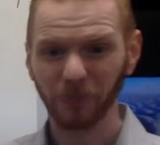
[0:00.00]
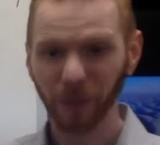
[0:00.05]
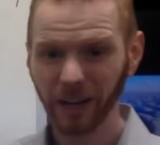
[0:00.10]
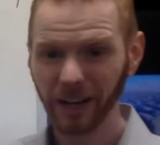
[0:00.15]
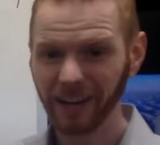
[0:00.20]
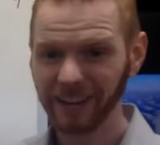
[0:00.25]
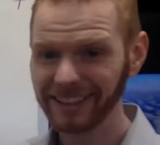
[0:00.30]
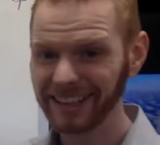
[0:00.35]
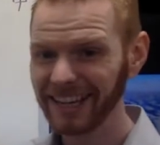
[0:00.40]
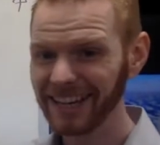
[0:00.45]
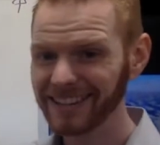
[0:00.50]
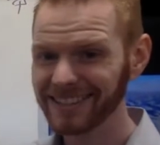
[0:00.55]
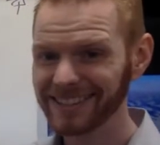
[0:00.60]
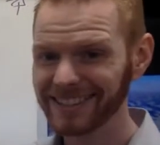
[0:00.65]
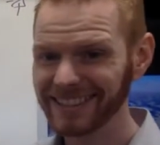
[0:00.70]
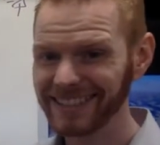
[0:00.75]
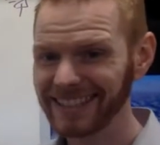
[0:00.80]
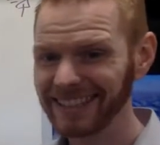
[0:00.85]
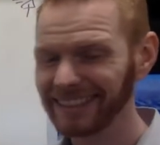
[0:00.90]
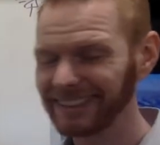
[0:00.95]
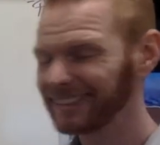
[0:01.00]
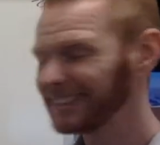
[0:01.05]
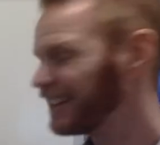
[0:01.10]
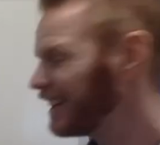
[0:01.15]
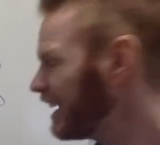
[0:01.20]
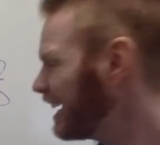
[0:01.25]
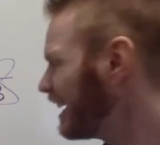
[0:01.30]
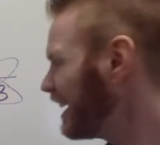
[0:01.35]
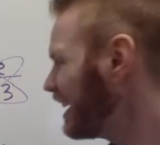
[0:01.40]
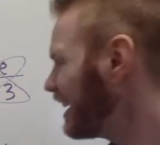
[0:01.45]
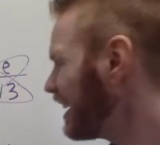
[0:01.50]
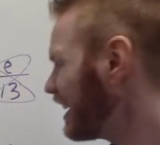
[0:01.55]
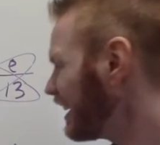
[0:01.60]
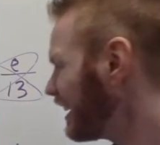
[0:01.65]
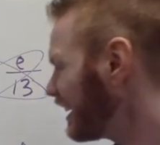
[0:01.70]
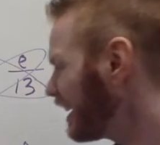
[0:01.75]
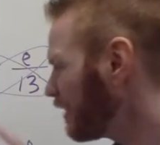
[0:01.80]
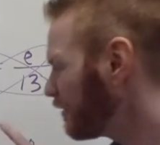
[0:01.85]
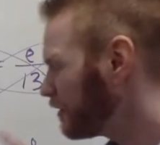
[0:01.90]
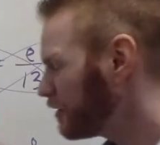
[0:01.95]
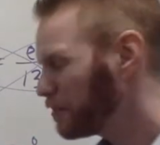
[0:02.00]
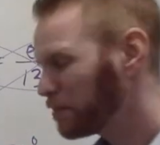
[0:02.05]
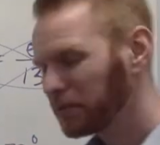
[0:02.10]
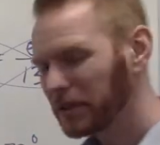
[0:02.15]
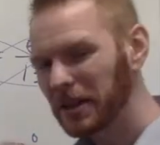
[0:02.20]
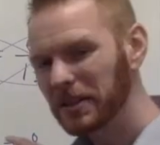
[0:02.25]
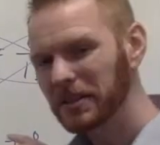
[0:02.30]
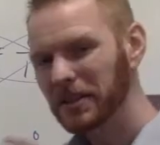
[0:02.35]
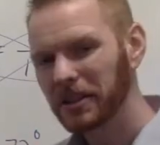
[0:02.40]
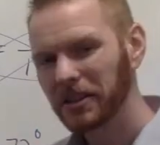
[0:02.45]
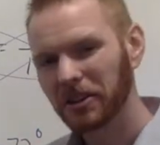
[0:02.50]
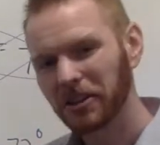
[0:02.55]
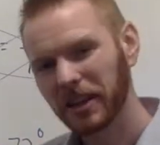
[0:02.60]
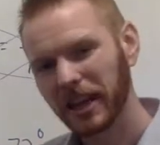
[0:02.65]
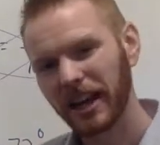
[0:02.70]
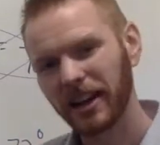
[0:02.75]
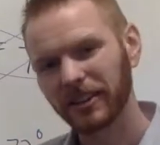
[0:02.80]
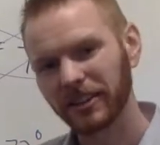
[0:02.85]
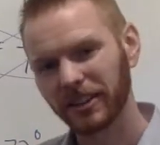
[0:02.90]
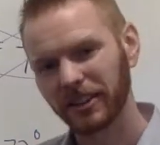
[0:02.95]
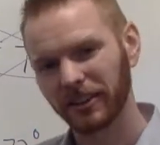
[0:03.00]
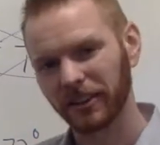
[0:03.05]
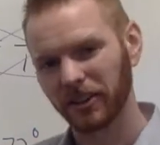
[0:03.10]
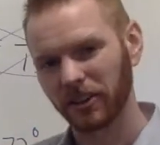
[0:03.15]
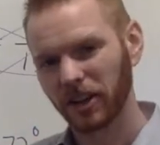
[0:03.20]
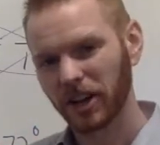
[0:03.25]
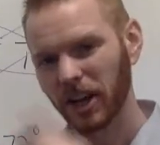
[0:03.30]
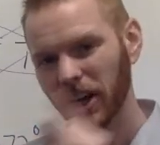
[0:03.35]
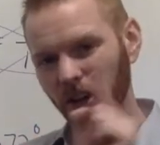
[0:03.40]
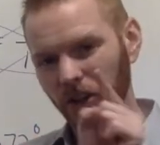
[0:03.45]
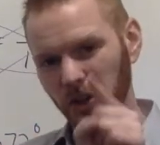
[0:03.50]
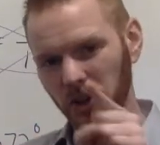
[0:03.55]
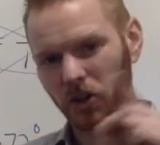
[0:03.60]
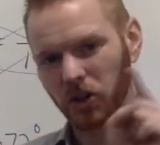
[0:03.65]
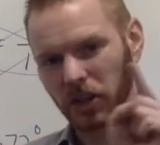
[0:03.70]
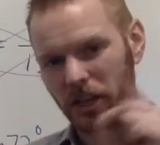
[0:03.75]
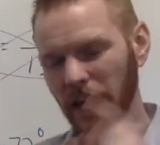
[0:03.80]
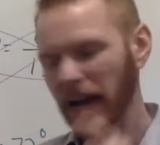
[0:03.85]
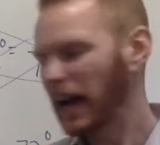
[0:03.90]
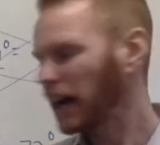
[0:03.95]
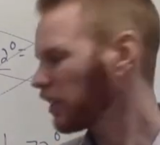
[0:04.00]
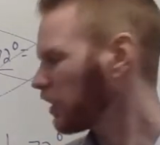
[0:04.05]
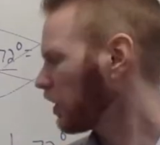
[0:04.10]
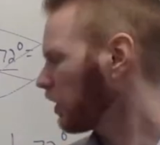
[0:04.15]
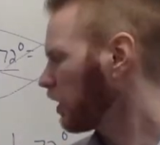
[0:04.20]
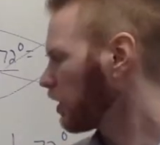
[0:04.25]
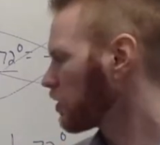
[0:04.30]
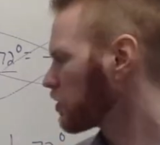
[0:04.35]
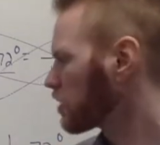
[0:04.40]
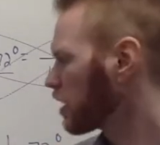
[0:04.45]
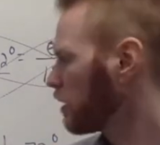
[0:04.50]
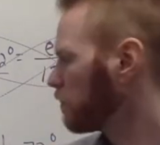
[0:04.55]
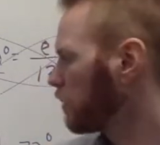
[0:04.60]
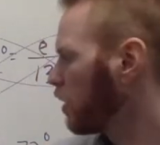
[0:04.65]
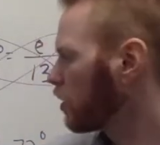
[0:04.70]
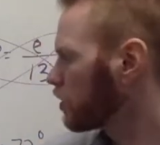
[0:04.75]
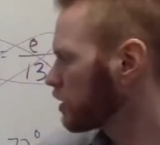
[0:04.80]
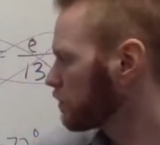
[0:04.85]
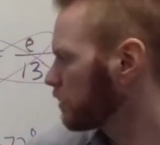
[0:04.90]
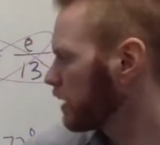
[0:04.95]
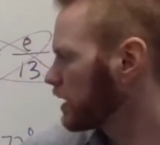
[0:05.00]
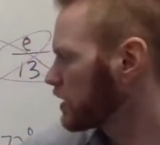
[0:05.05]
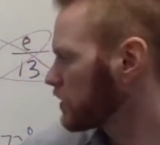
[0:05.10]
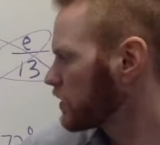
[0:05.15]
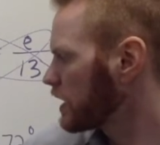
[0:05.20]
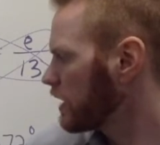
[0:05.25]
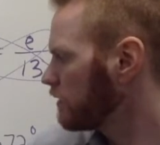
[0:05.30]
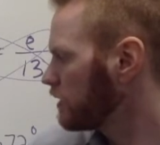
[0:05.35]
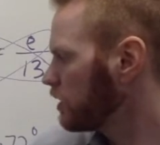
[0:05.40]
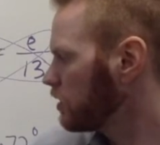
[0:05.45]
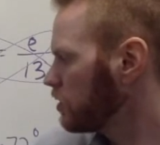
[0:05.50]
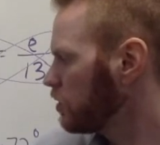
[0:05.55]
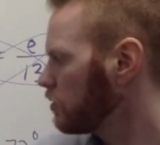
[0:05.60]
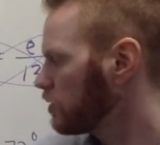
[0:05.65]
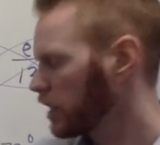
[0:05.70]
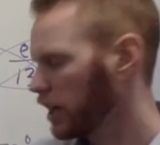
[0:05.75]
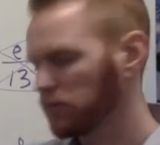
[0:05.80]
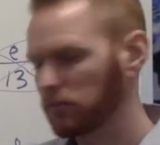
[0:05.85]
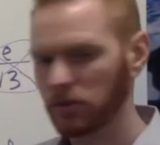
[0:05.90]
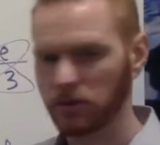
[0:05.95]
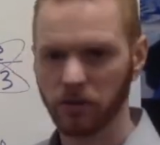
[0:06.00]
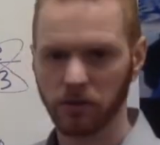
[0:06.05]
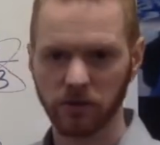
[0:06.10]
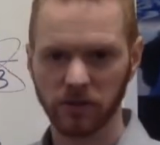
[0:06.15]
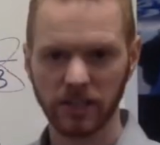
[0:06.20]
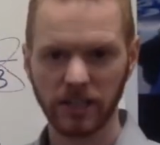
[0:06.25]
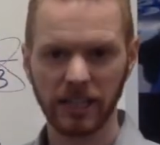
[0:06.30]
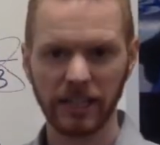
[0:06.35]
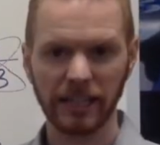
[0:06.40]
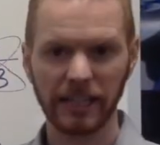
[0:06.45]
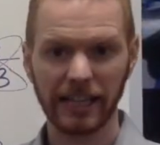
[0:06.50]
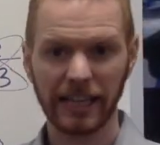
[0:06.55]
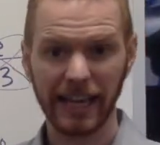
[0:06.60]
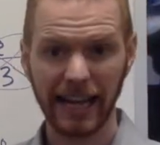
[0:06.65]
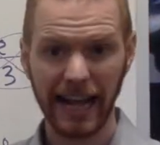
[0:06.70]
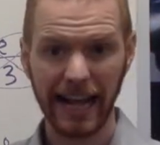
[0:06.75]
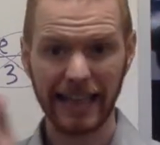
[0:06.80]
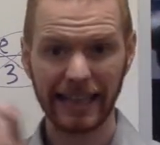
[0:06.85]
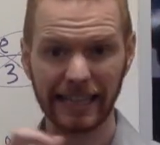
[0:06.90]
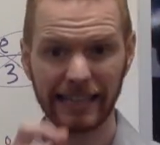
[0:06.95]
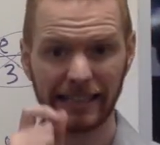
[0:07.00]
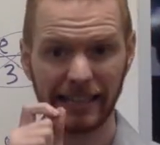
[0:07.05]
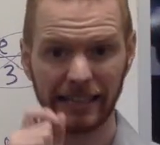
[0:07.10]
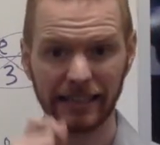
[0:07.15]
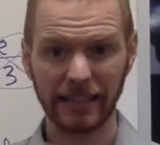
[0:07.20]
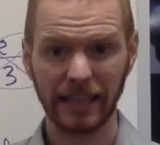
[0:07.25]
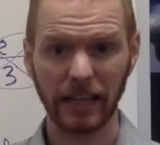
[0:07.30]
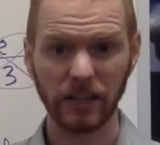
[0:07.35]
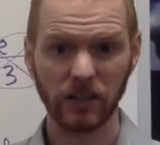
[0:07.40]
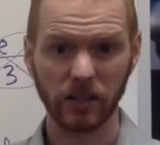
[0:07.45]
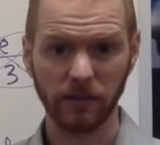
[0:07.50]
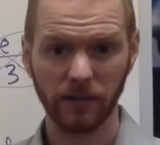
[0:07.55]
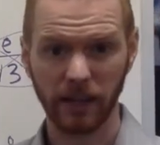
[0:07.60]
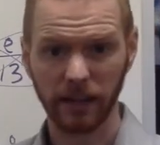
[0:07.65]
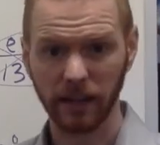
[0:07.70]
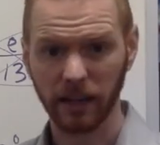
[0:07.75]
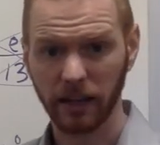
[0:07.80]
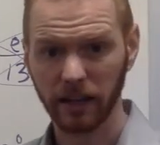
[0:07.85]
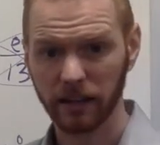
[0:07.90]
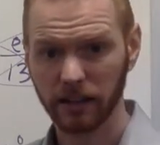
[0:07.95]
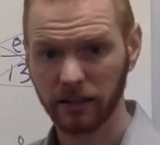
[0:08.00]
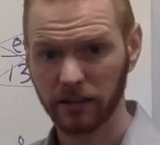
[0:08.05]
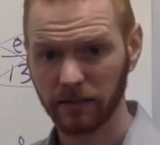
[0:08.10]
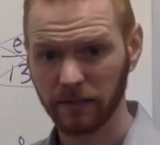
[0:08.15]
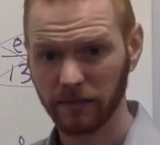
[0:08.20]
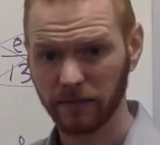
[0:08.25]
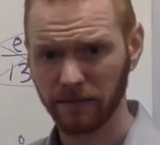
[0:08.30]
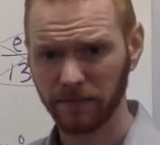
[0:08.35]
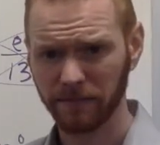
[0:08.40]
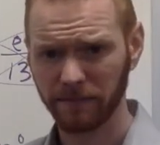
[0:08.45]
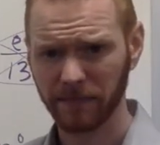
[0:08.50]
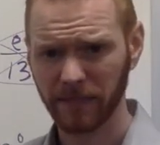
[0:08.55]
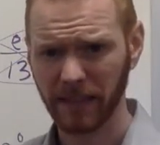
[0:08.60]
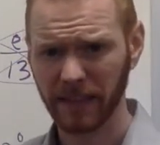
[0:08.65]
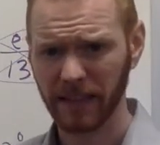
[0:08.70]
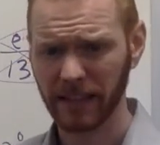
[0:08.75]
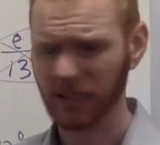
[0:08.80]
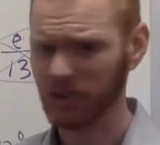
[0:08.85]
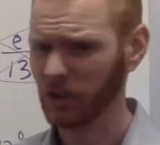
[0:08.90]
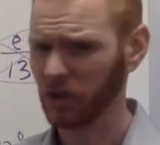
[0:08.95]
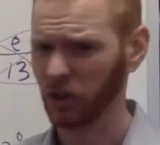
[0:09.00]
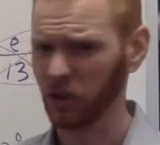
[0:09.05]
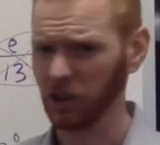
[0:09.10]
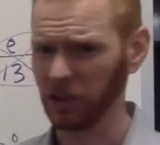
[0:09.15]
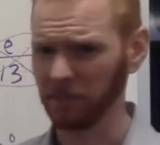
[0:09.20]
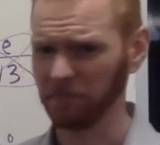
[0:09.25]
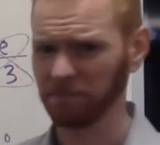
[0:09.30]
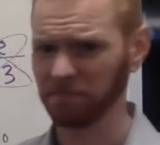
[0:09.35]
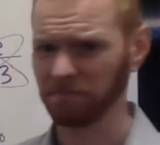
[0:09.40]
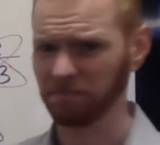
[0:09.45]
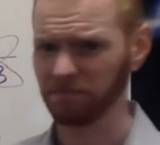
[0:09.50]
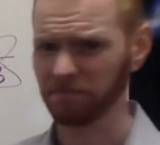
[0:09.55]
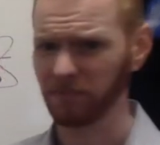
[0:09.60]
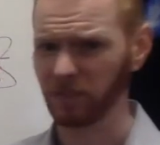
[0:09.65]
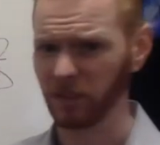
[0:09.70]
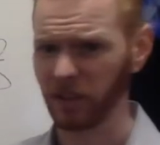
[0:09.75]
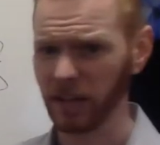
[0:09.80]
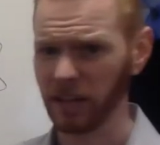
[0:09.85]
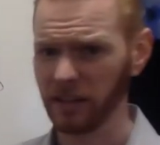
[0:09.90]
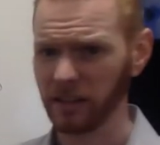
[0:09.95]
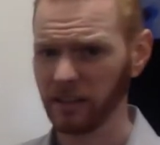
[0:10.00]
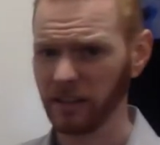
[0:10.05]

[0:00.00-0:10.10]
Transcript: Well, here's the deal. If you plugged in your calculator is going to multiply 72 times 13 and then take tangent of that guy. That's not good, okay?